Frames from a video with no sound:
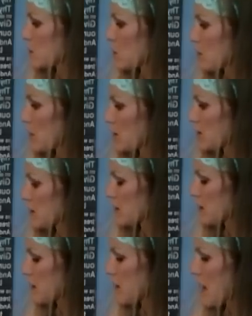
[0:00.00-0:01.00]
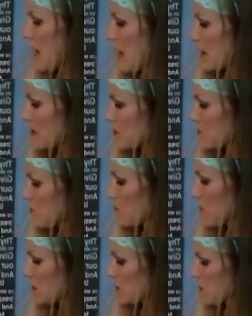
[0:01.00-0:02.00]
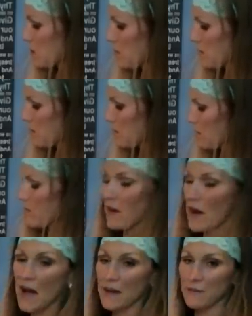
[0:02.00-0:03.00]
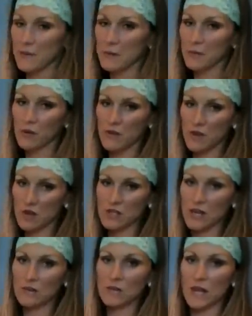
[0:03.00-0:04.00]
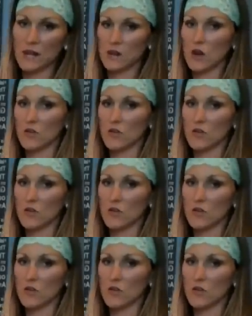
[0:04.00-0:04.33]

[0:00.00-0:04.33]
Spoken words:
2 person has 1, 2, 3, 4, 5 people in their downline